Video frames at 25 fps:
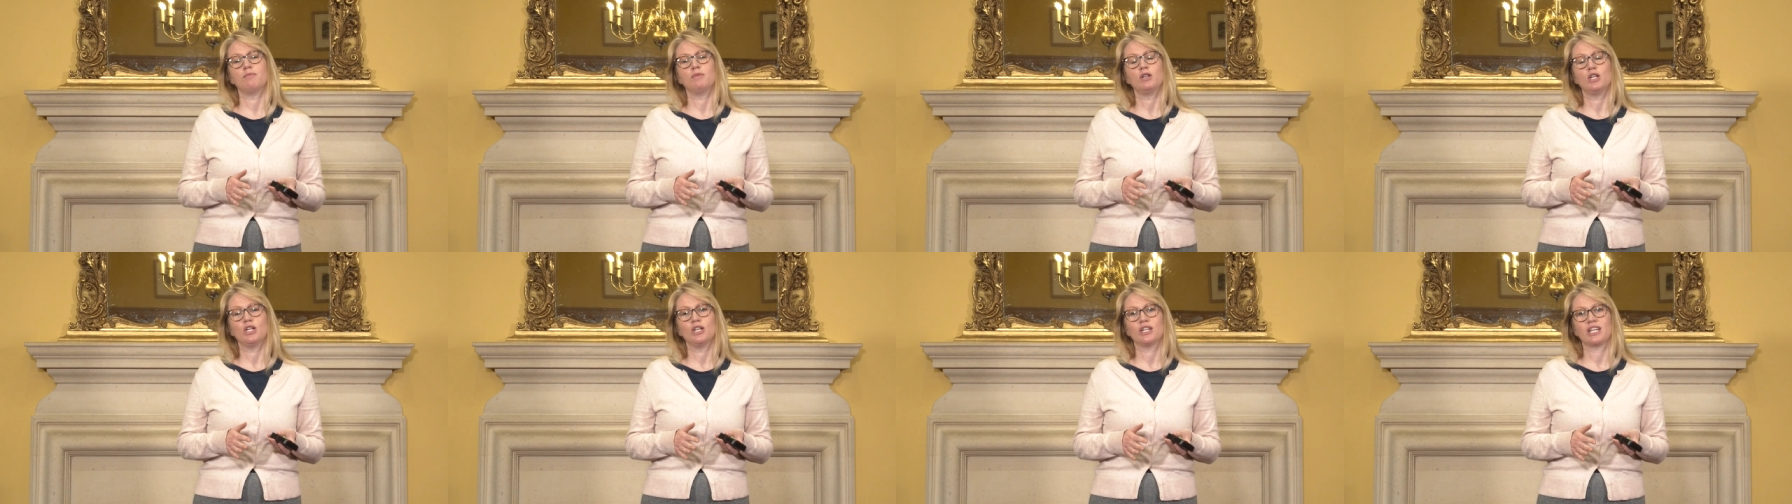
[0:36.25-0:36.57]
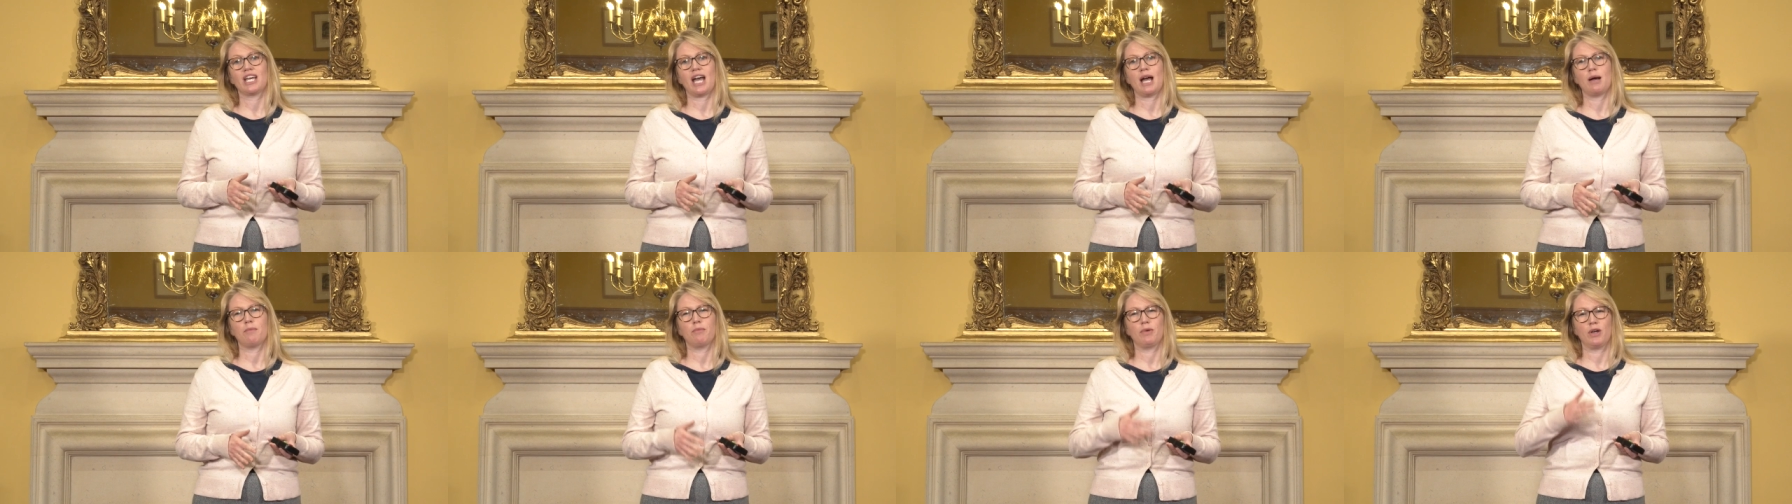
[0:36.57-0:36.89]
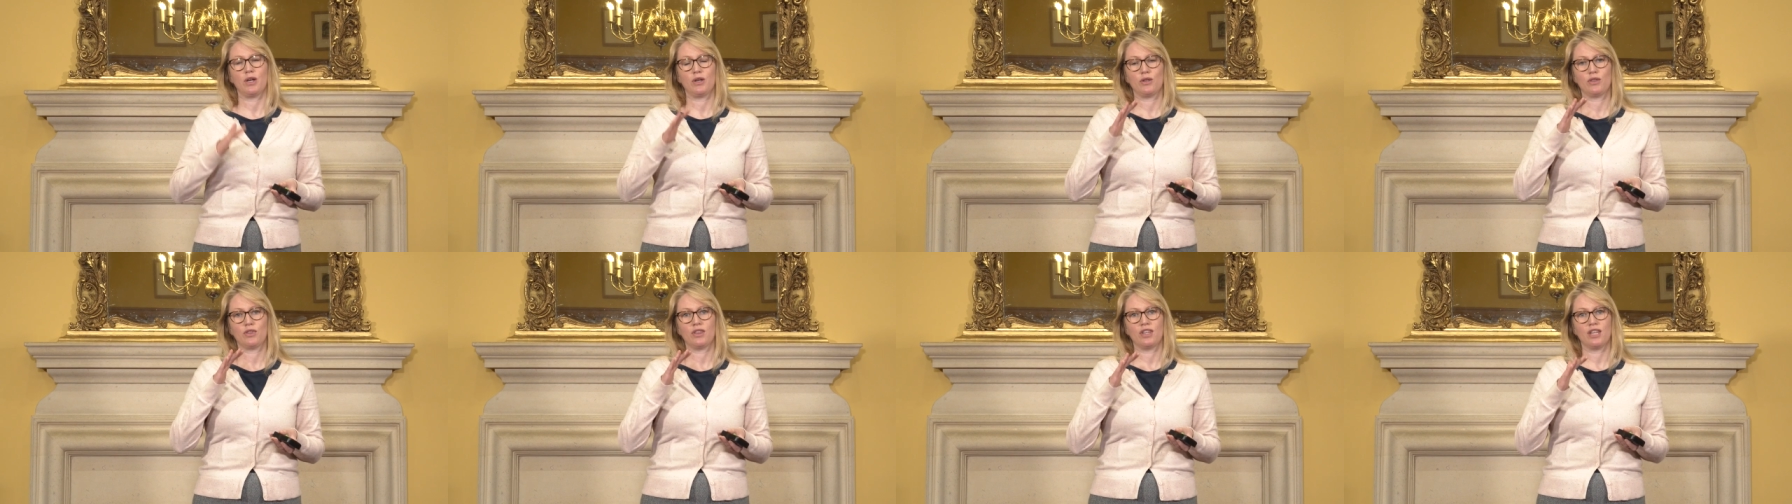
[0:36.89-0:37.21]
look at
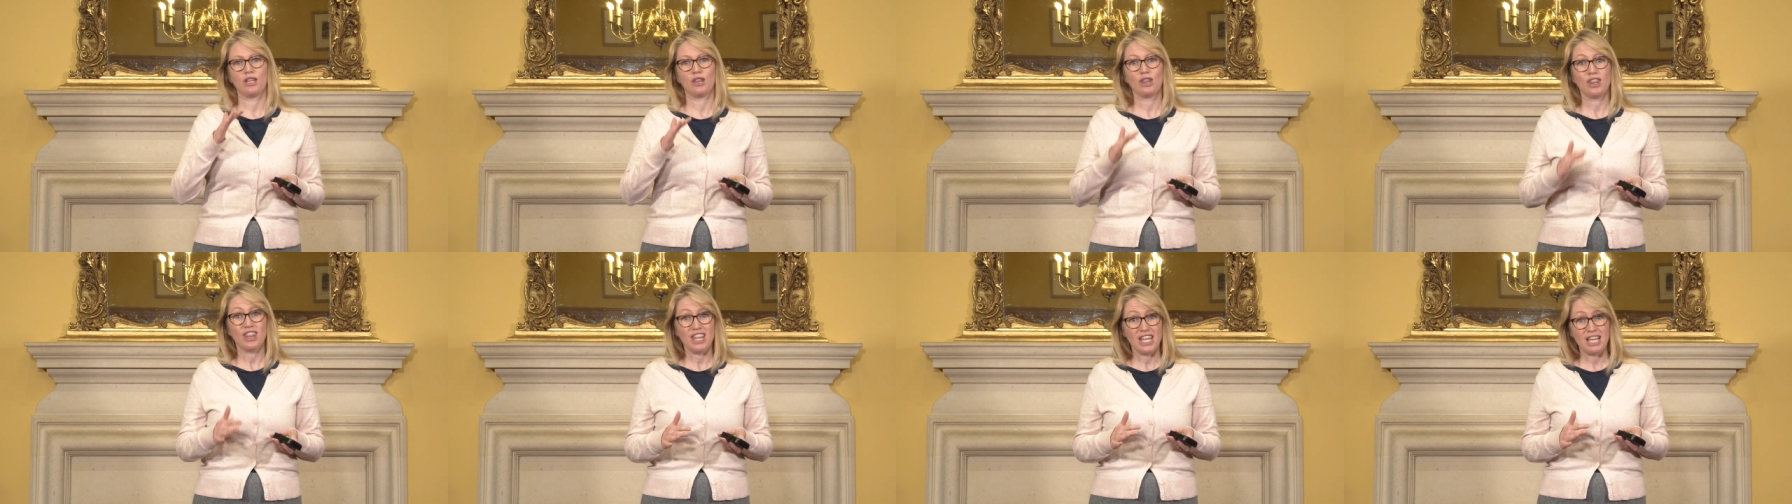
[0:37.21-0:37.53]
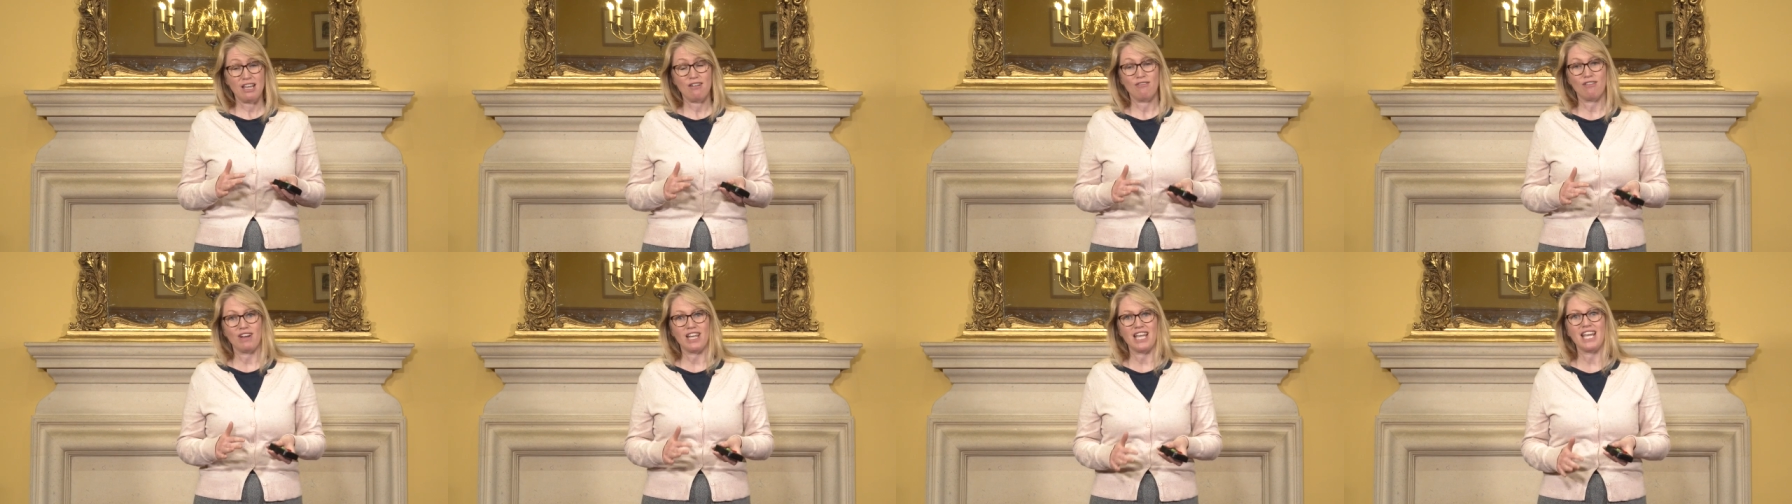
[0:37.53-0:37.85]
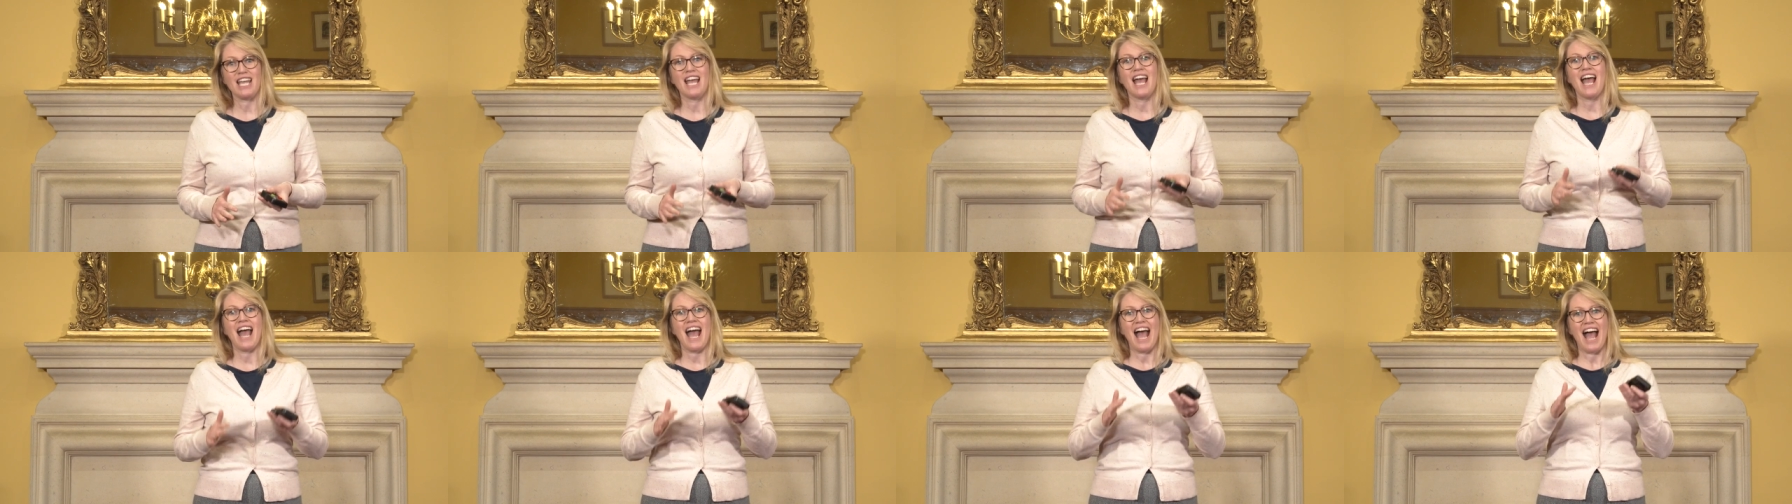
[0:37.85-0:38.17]
both the theory
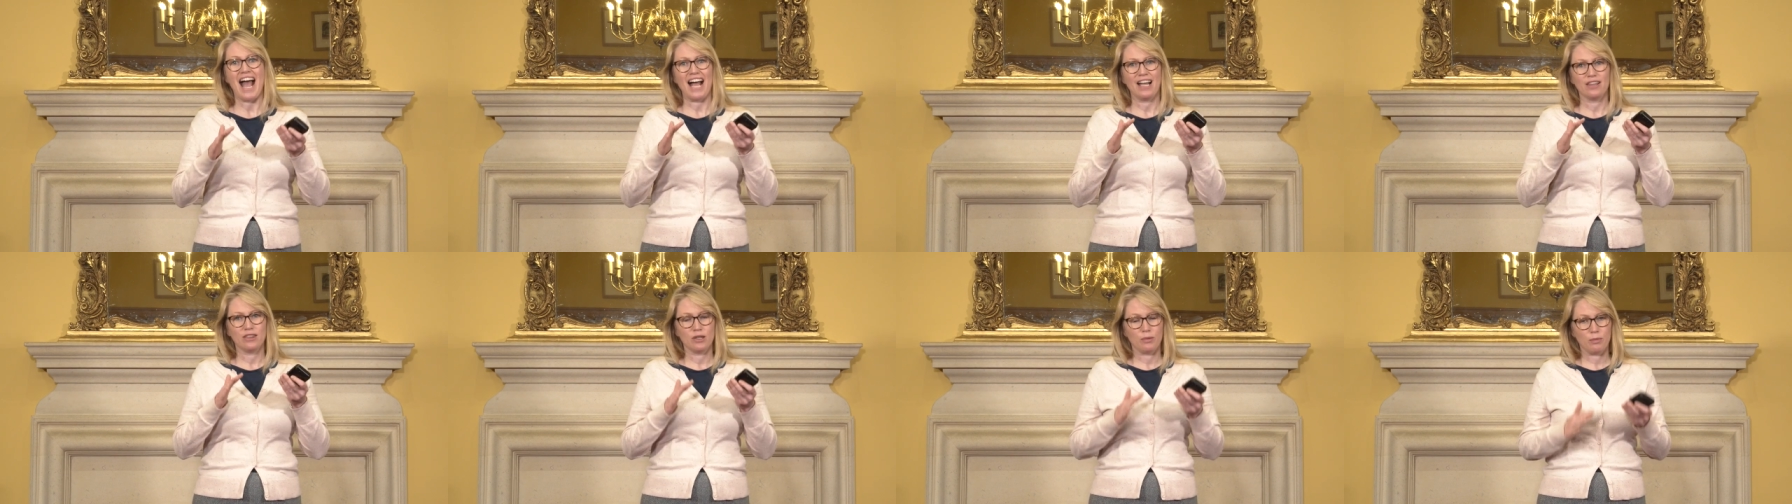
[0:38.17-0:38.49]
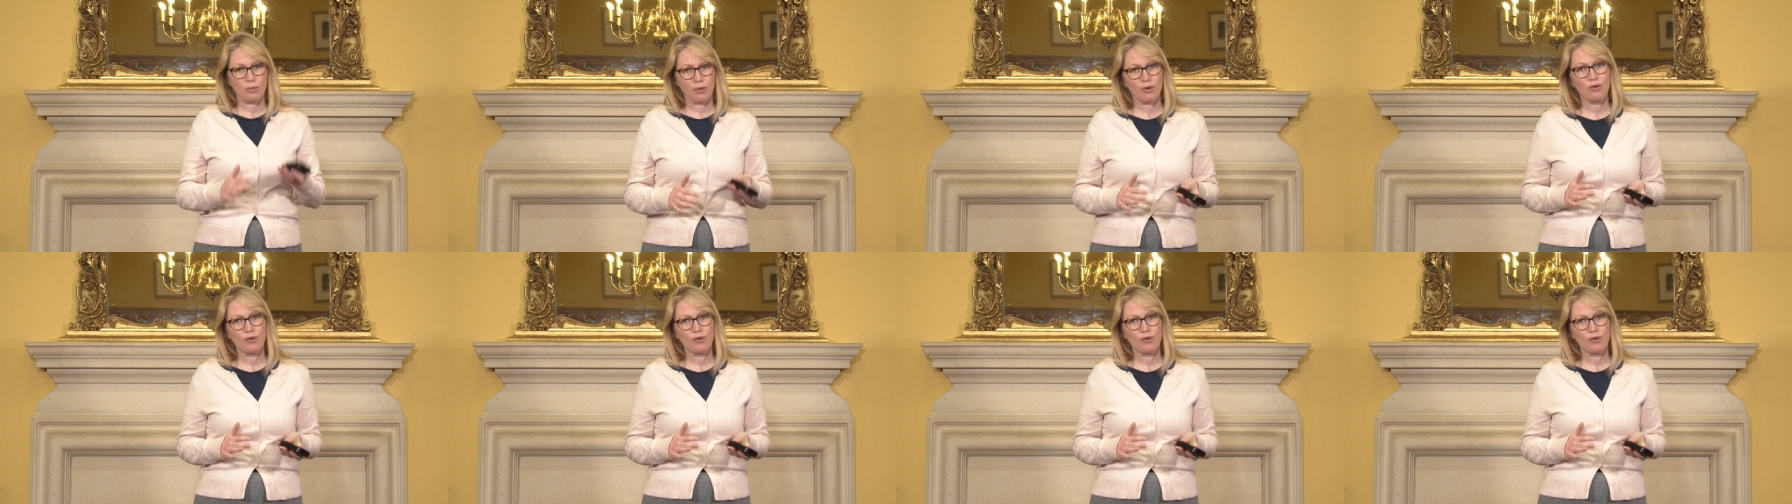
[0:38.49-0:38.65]
and the